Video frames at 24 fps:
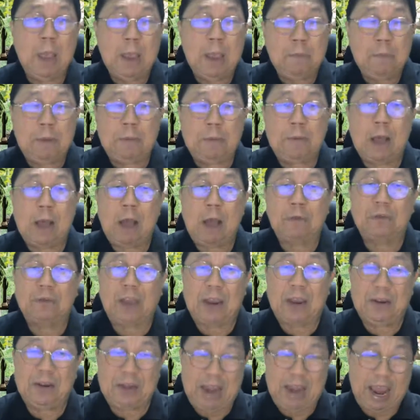people
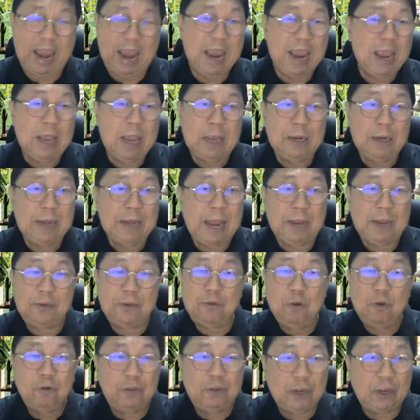outside there. There is
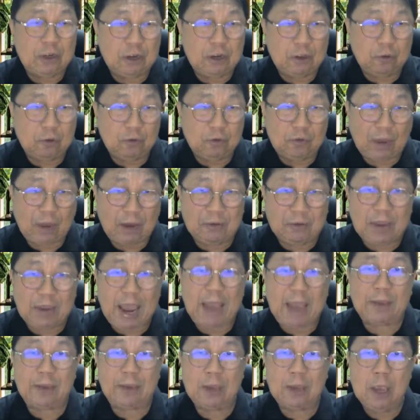no secret to
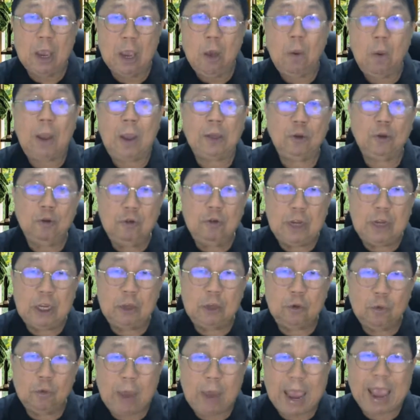success. What you need
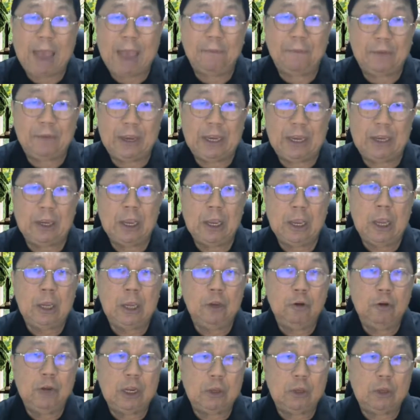to have is, you
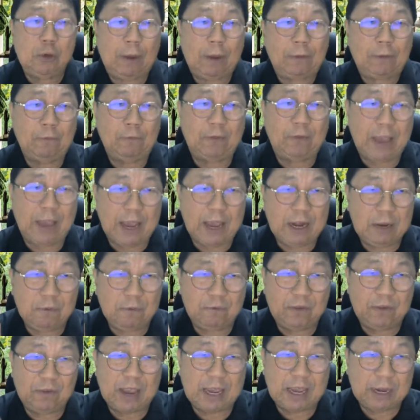need to have a very,
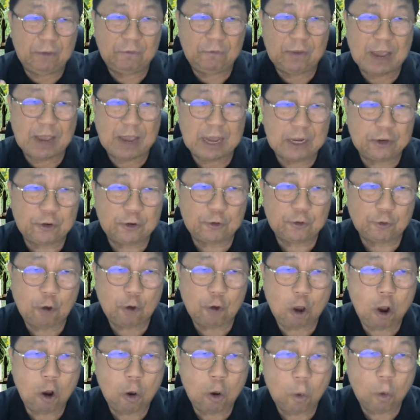very, very
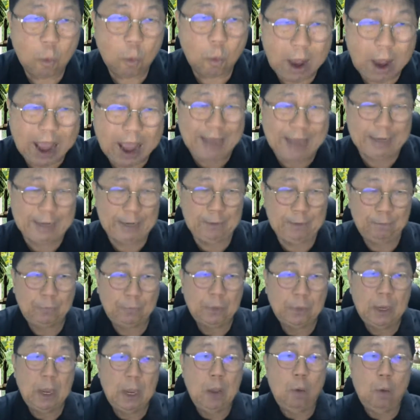strong why.
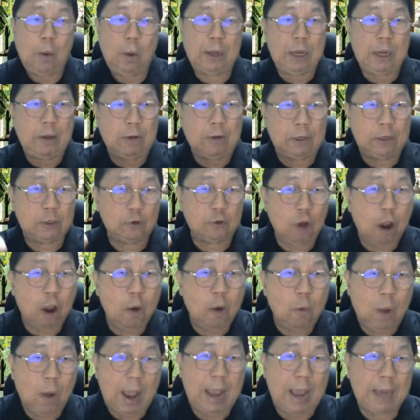When you have a strong
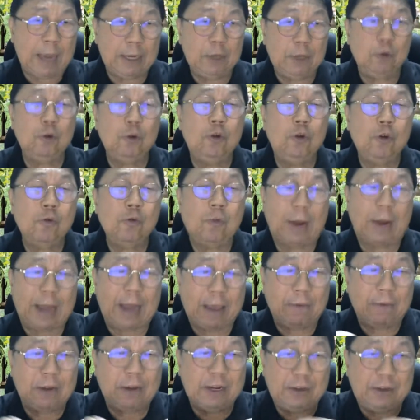why, you do
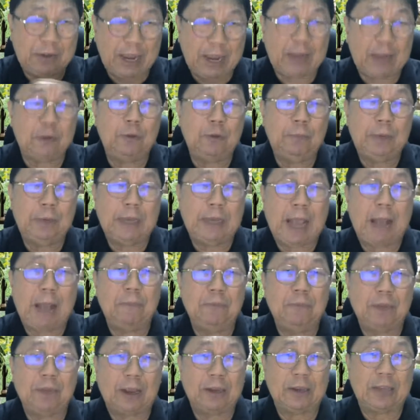whatever it takes to become
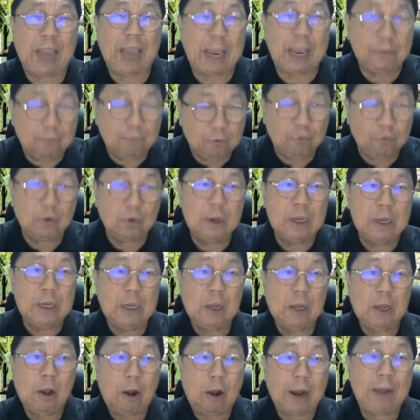successful.
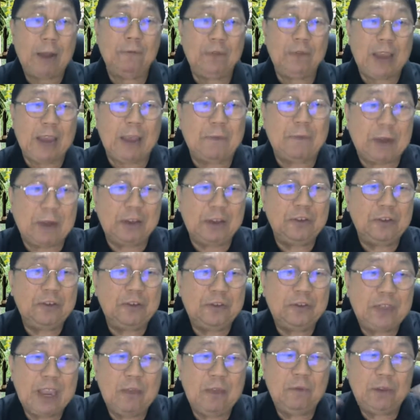All right, we have the
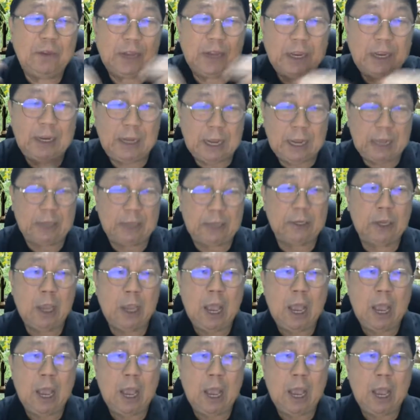instinct within us